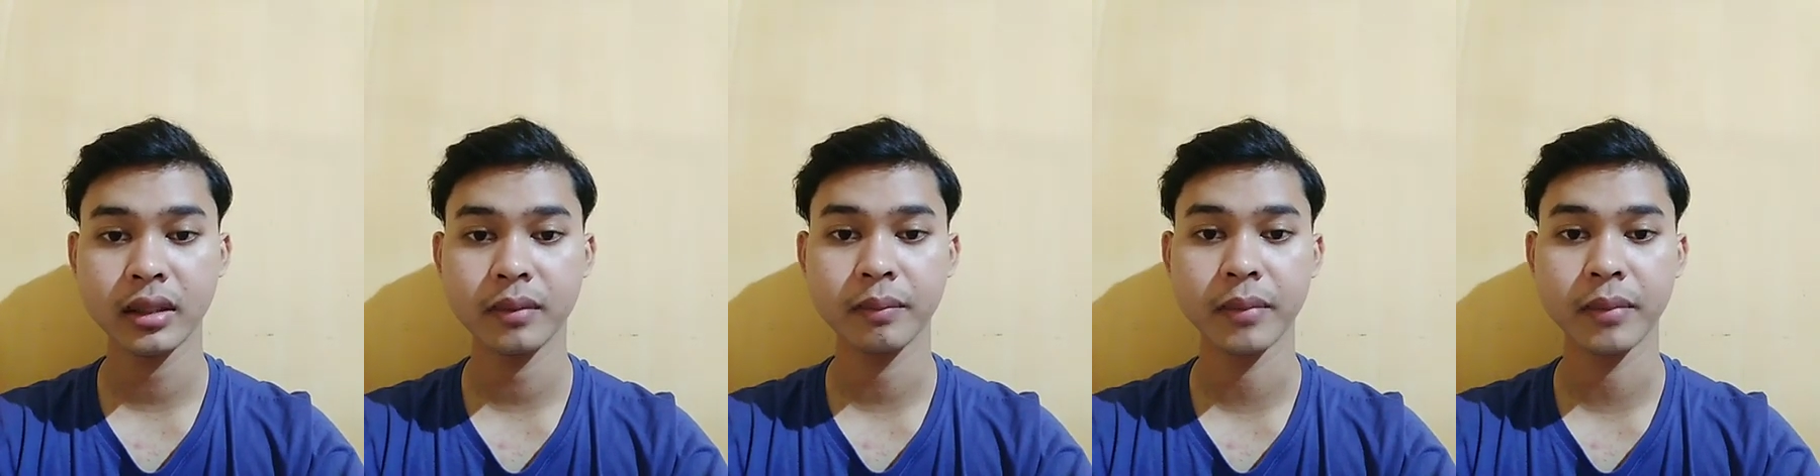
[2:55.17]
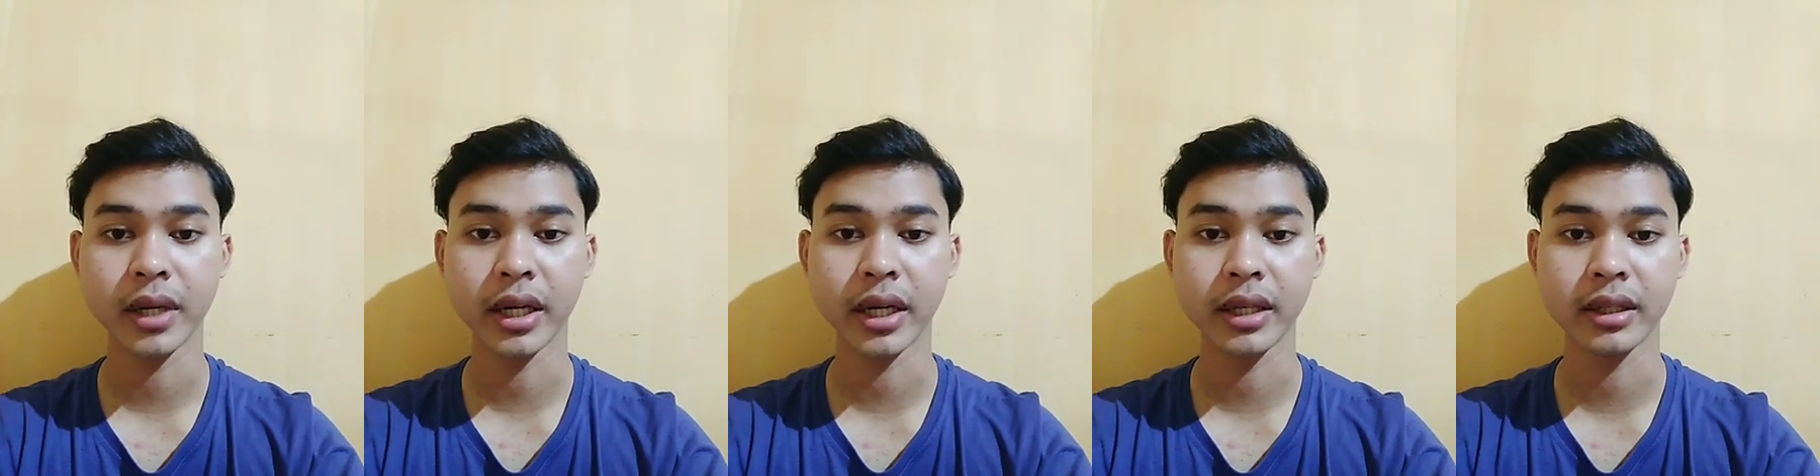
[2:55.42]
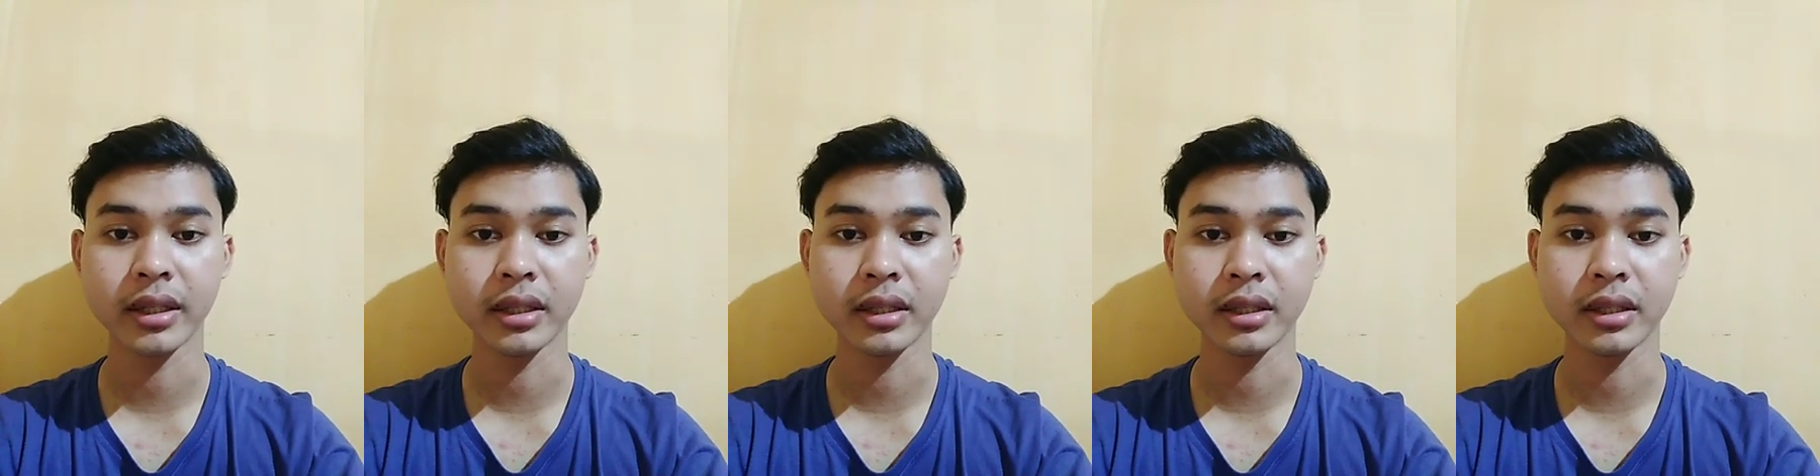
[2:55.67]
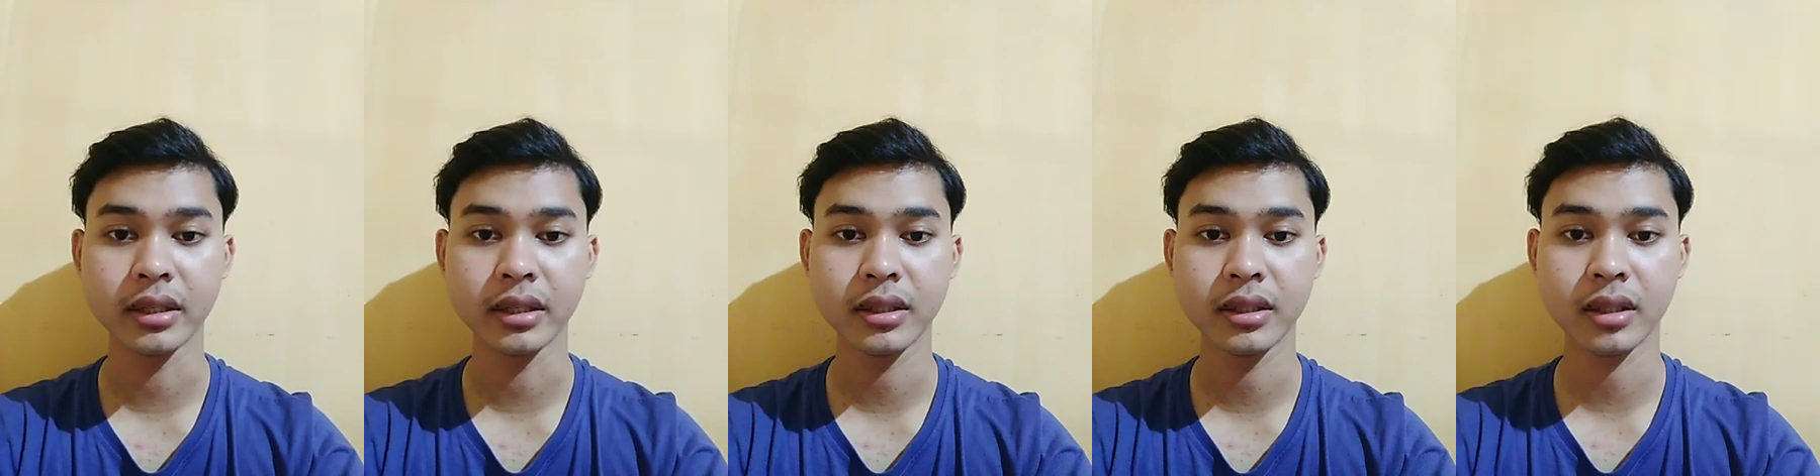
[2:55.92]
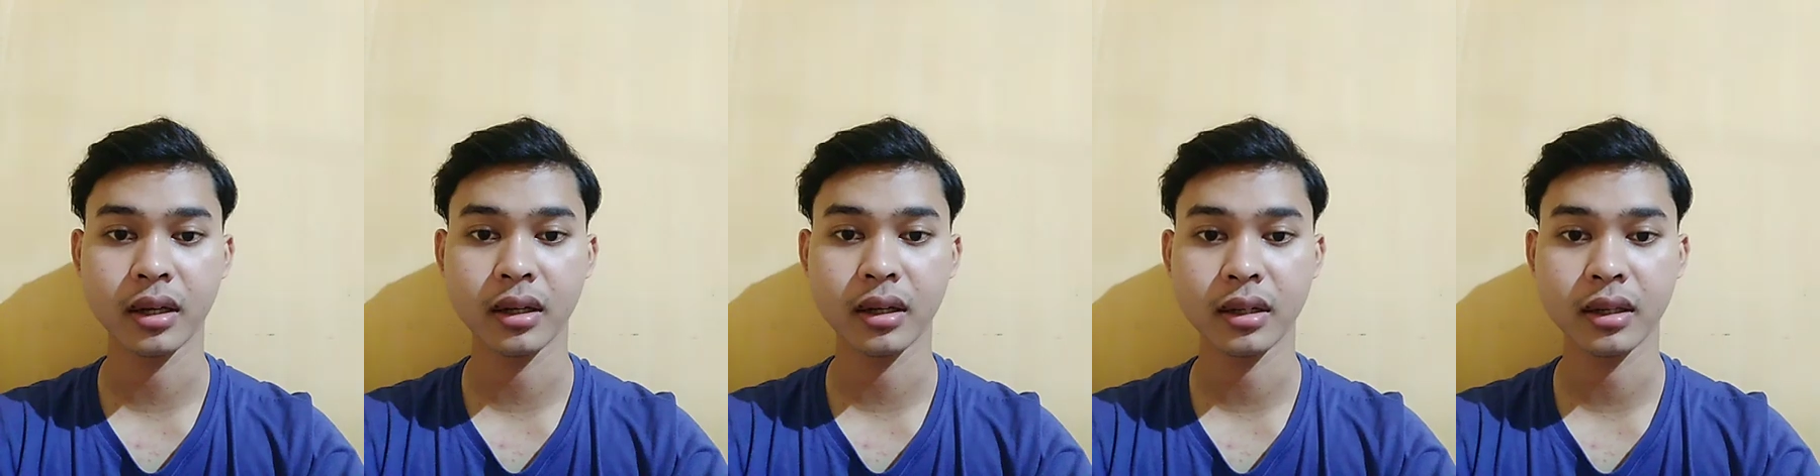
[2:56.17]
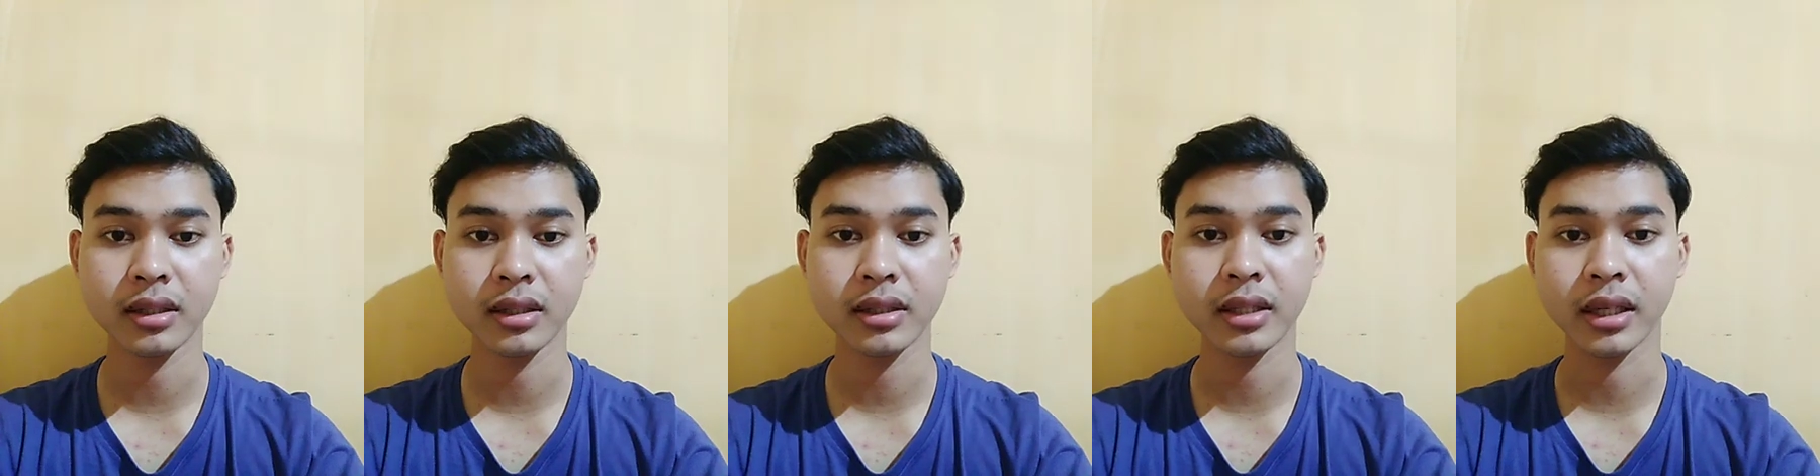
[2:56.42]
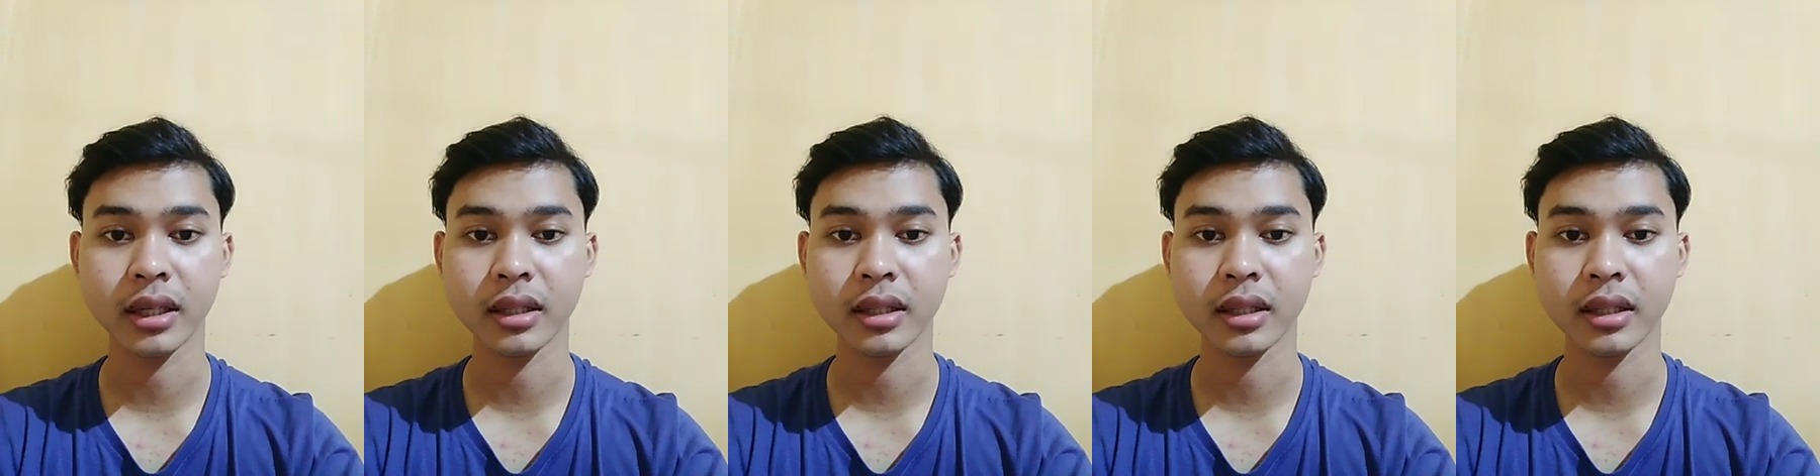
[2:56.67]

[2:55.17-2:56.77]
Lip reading: by Charles,